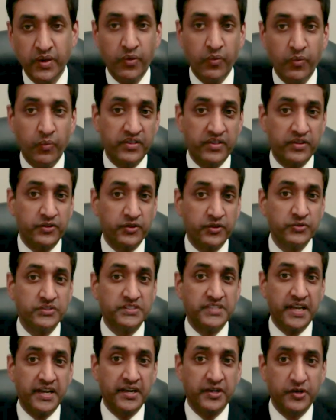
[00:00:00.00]
Well, the two
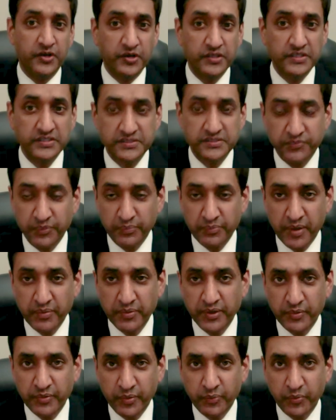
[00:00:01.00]
senators from
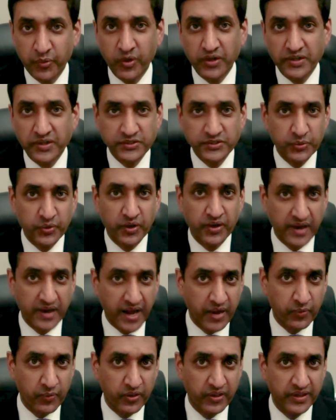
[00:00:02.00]
Public Reports were
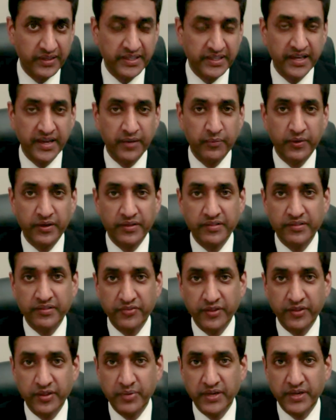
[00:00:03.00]
not willing to get rid of the
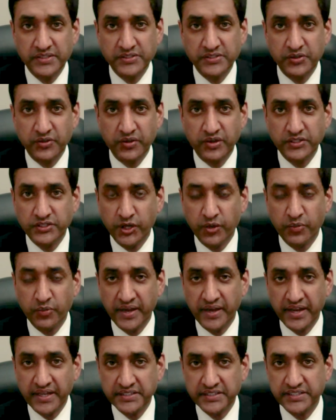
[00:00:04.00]
filibuster, Joe
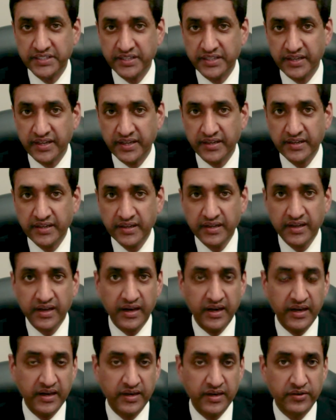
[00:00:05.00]
Manchin and
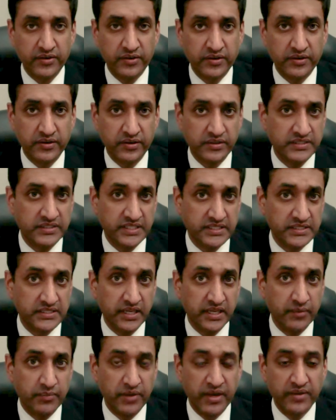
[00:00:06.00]
Kirsten
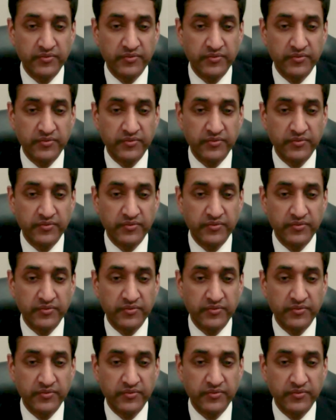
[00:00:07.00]
Sinema.